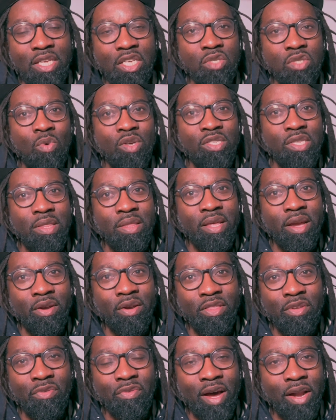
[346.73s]
just wasn't there
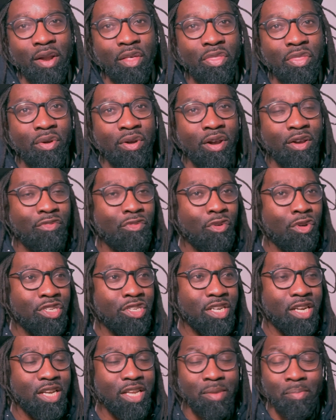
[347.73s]
in the final third,
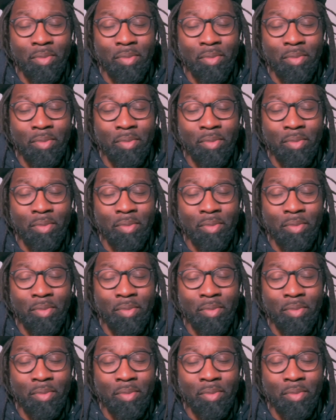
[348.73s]
unfortunately.